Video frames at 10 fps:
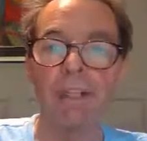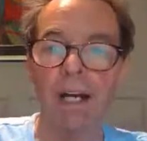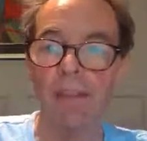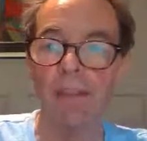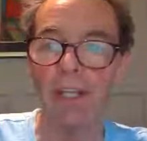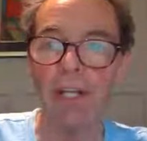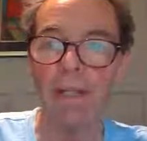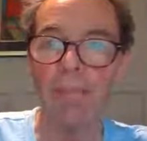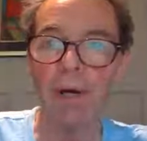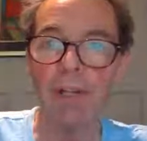the
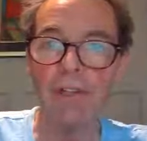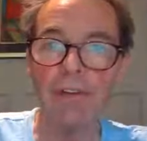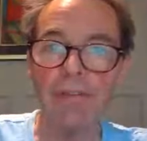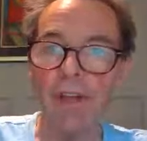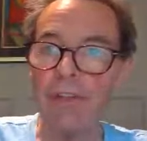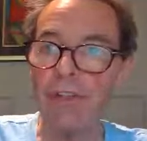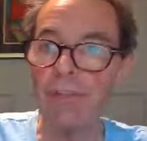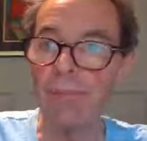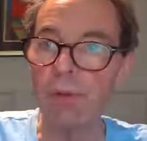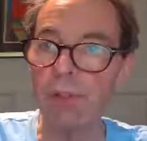early part of
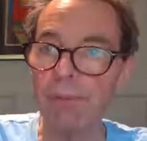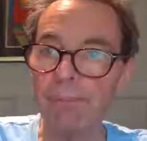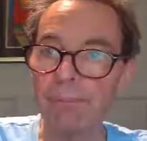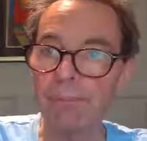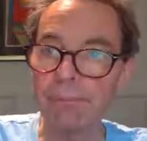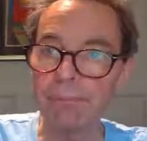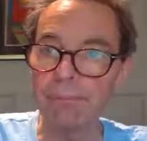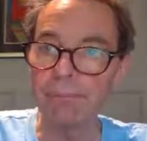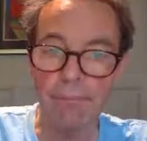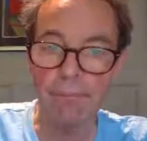this morning.
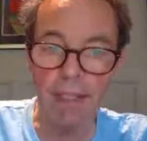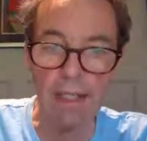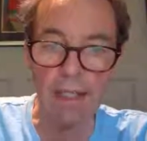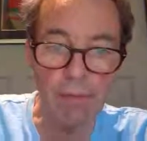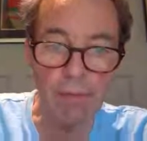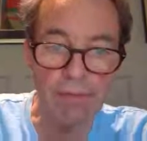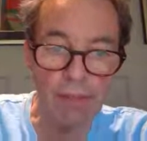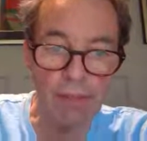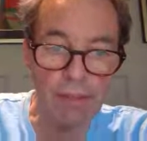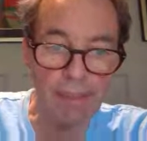Now moving
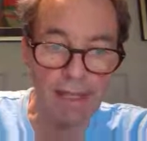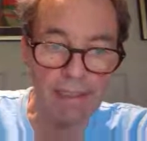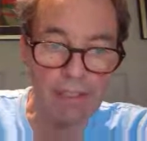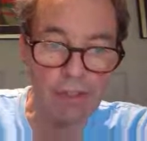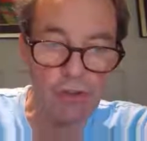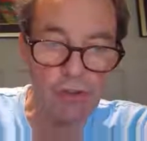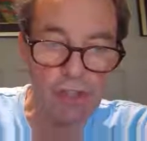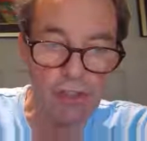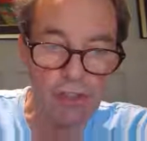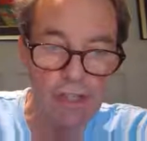on to the back end
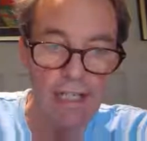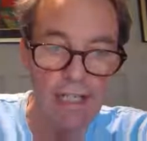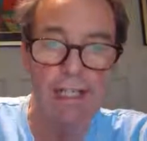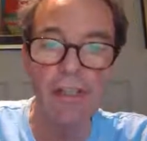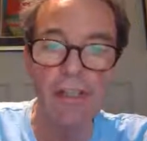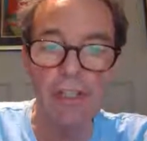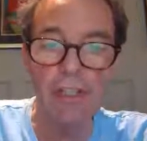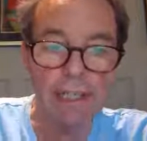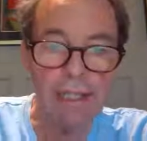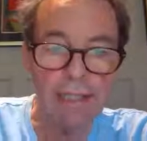structure,
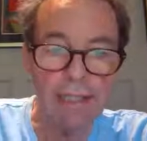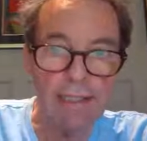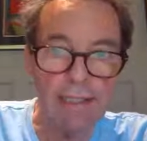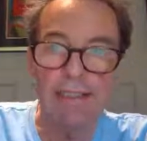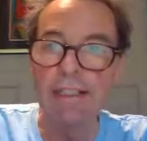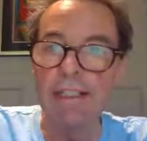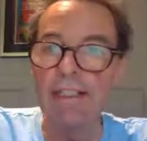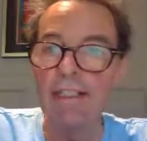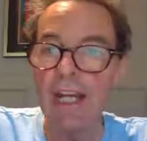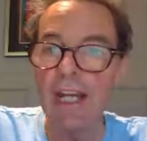the
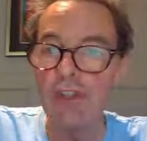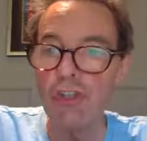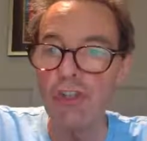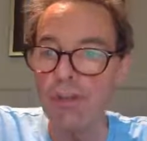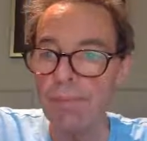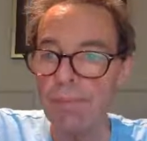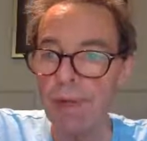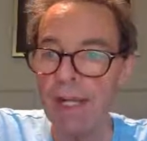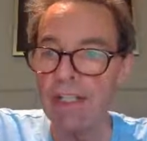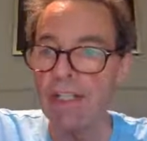DEC June
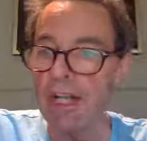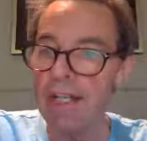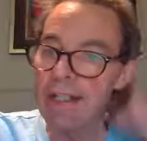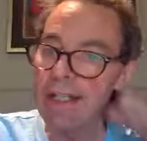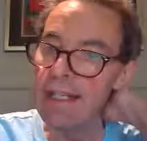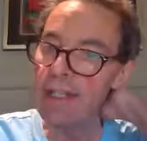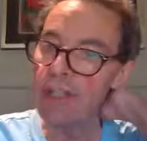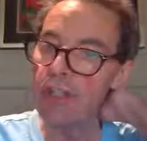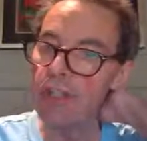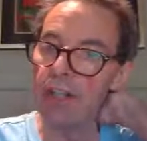Brent neared
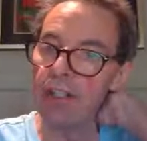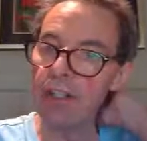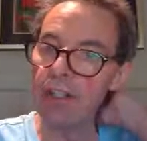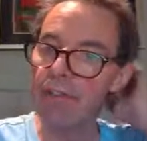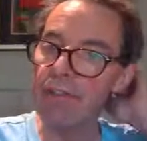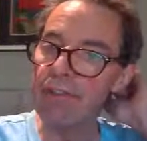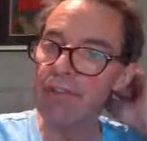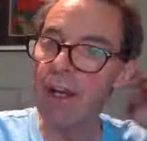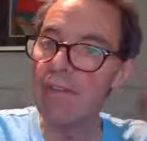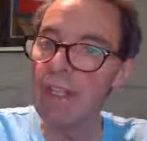its target at the
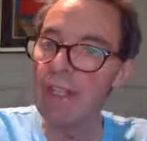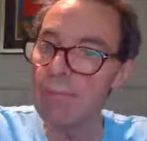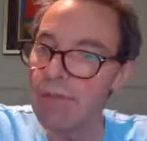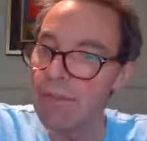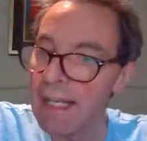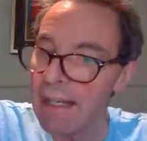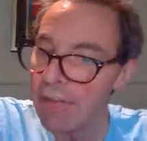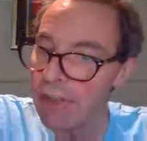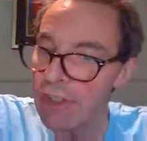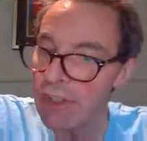55-day moving
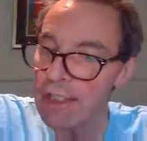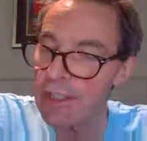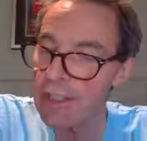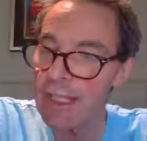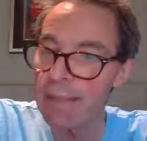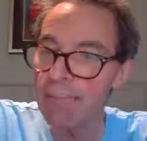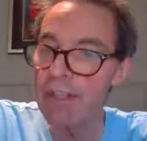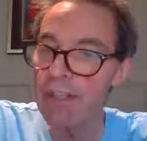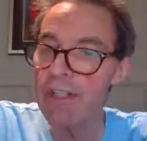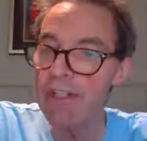average yesterday,
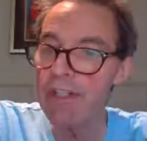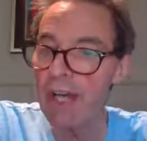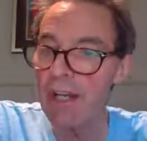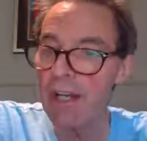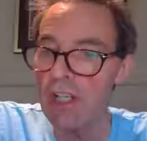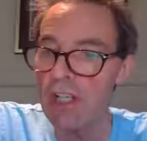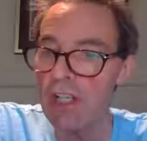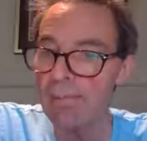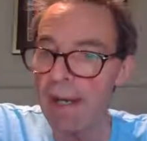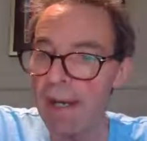but is now
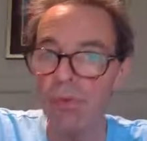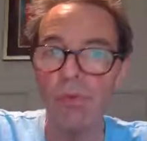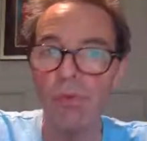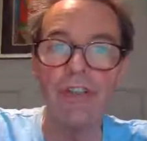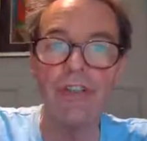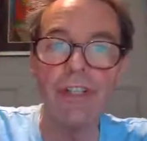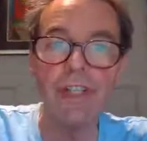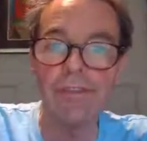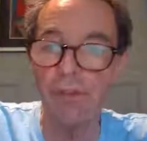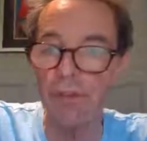sliding back towards the
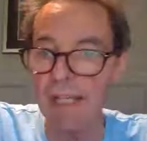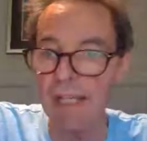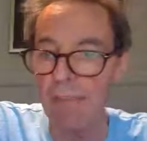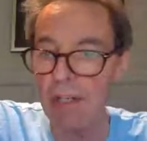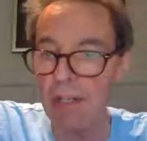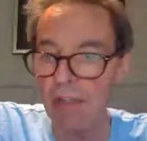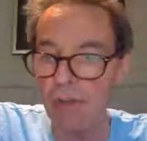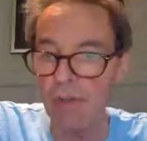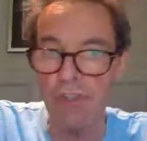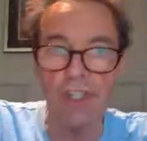34-day at minus
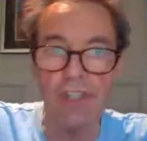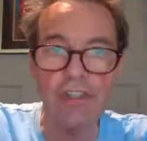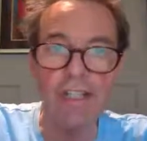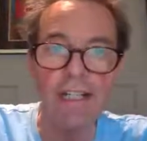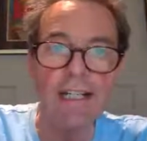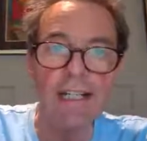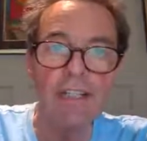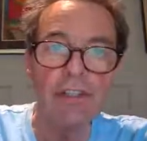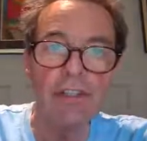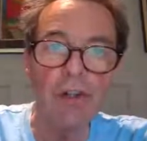260.
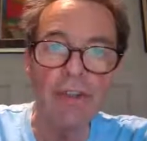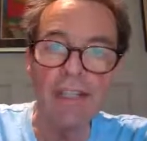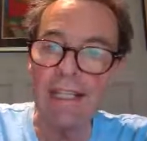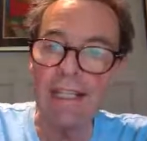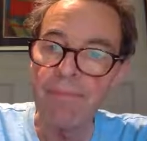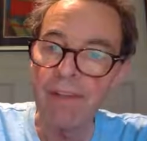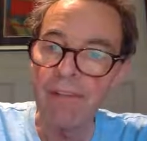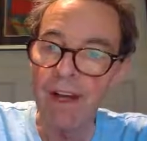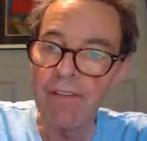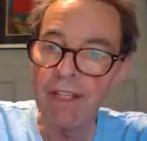You've got the
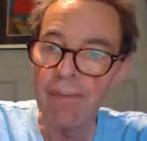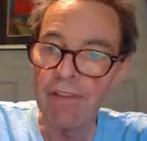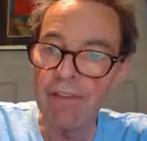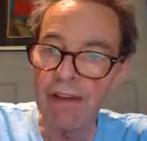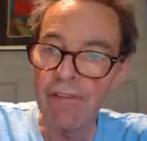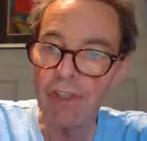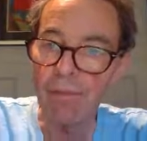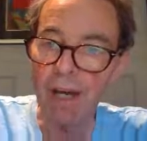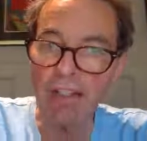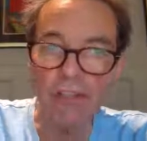5-day moving average at
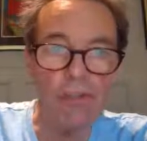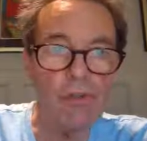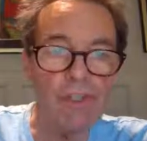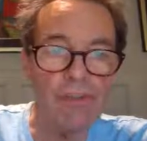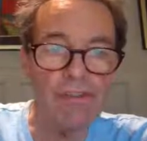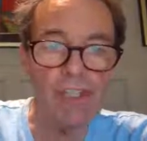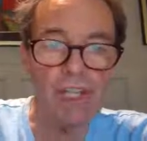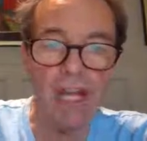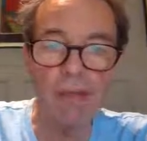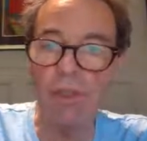minus 270.
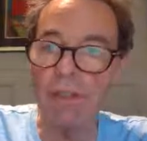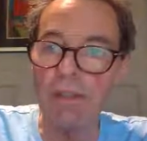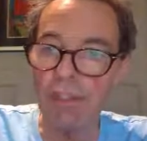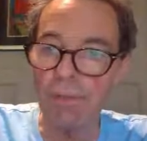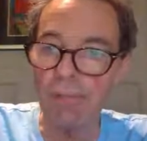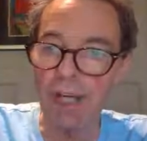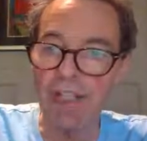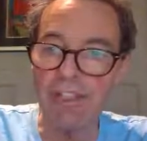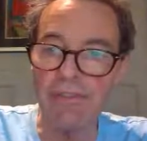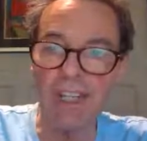I wouldn't be
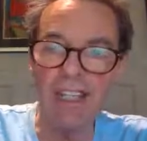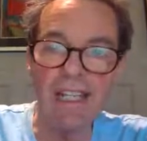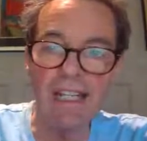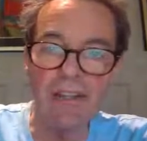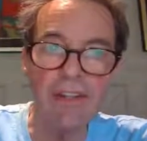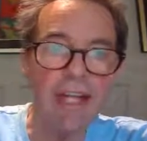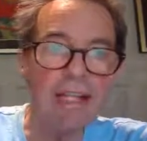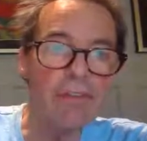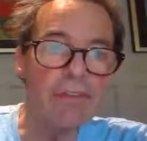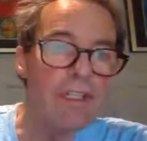surprised if it neared that
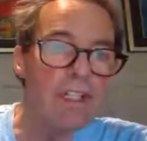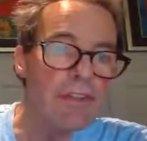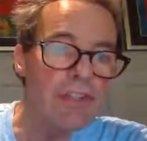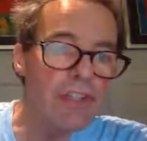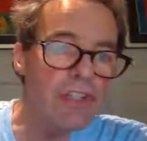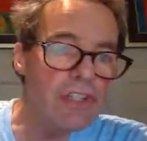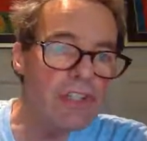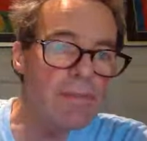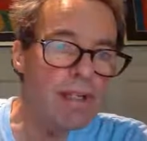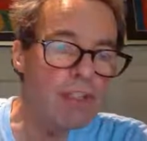level. The
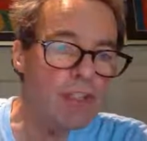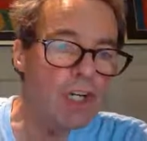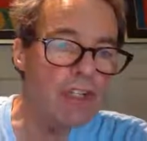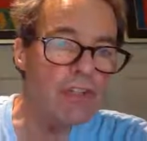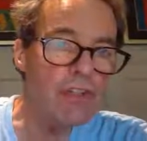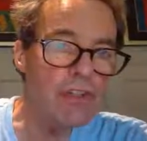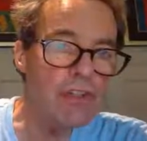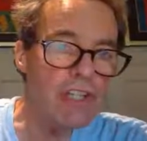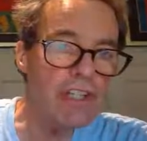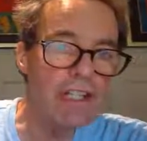60-minute chart is
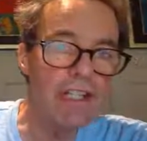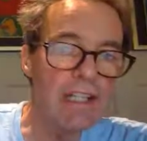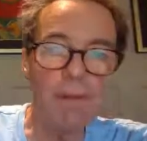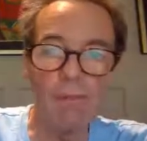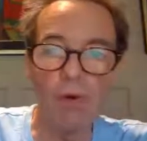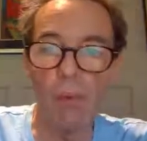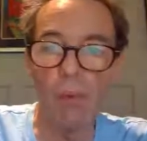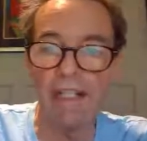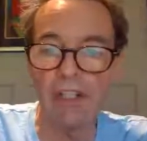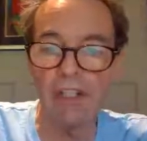suggesting a little bit more
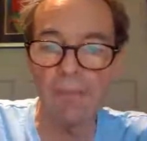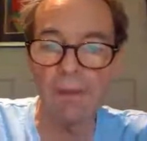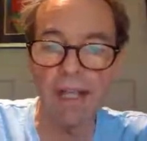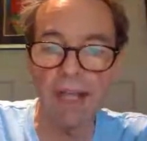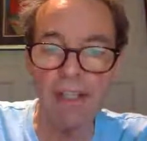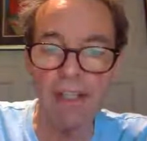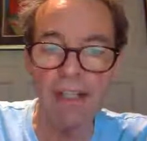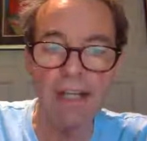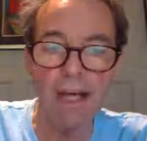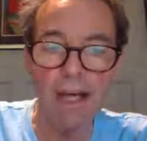weakness, but nothing
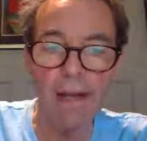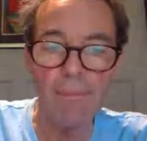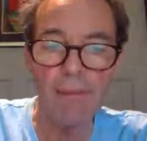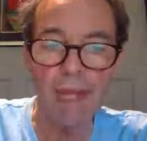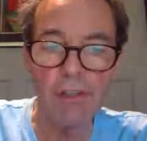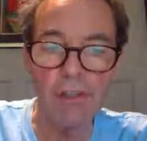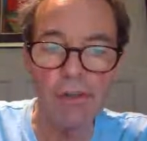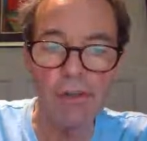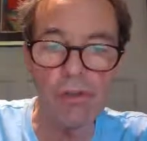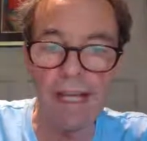too
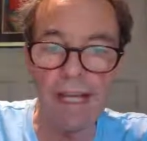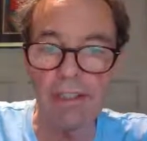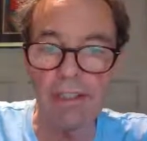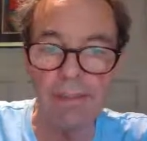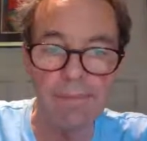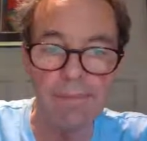dramatic.